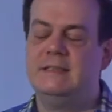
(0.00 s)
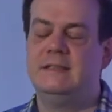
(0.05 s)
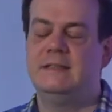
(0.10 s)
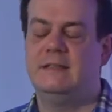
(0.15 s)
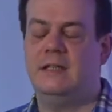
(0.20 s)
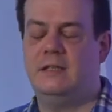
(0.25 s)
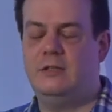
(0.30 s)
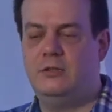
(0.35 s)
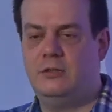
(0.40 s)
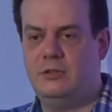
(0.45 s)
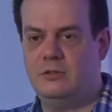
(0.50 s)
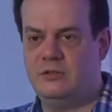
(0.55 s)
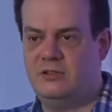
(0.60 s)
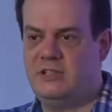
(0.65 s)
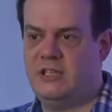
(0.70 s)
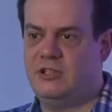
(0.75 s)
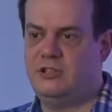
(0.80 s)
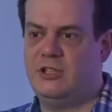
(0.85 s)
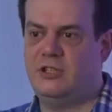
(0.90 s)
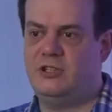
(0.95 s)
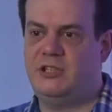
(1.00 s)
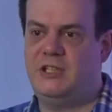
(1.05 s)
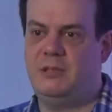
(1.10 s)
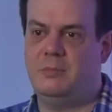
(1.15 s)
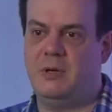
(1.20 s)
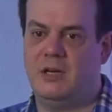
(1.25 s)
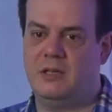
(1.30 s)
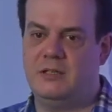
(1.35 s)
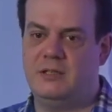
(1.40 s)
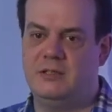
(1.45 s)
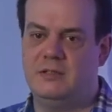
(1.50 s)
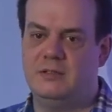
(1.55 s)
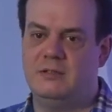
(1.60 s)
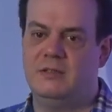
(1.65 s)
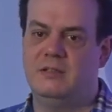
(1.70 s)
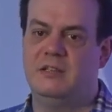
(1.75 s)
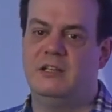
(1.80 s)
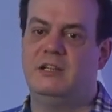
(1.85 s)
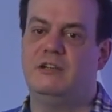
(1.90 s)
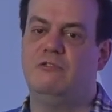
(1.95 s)
Then you use --debug,
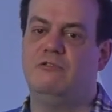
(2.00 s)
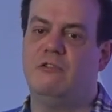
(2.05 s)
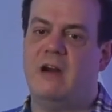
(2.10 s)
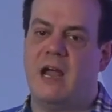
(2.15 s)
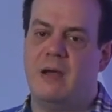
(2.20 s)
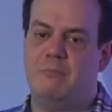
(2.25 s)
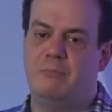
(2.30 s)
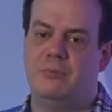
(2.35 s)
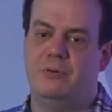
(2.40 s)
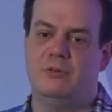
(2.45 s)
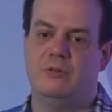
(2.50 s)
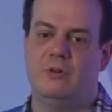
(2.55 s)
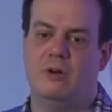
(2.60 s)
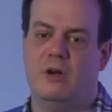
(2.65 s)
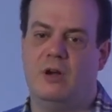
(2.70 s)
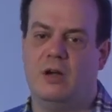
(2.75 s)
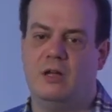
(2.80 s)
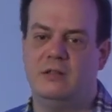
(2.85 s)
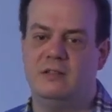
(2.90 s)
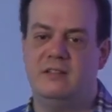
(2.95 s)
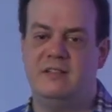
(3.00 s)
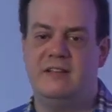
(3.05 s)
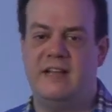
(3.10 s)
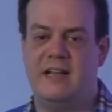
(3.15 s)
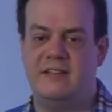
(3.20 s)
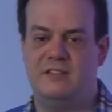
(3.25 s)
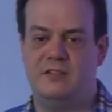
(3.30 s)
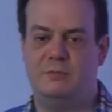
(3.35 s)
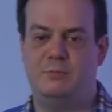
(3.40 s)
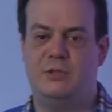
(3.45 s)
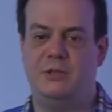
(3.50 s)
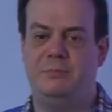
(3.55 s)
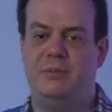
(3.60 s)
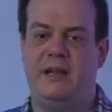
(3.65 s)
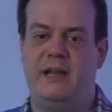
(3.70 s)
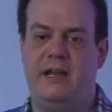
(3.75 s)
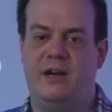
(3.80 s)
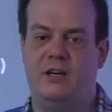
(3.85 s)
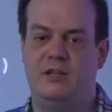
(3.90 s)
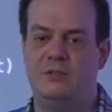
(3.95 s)
grep on test
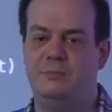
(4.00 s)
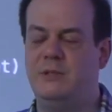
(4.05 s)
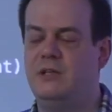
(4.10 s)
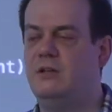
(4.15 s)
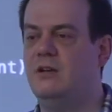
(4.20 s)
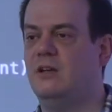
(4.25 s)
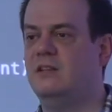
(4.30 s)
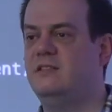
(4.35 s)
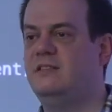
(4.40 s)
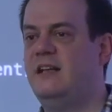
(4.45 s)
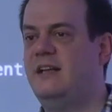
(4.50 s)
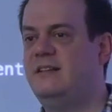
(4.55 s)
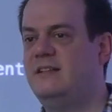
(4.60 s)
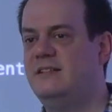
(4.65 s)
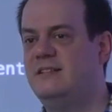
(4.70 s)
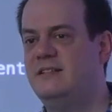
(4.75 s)
prepared, because that is